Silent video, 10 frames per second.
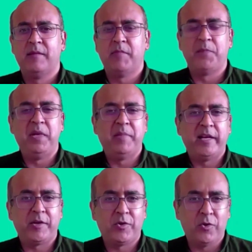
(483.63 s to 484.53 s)
But people
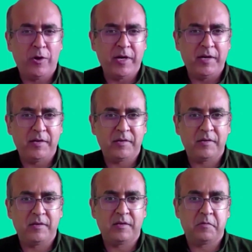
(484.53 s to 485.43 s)
get caught
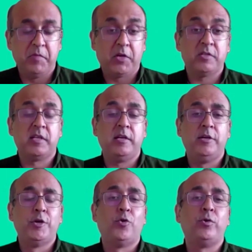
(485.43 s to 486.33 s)
because they
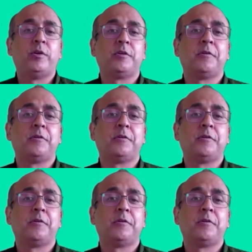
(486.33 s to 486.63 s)
don't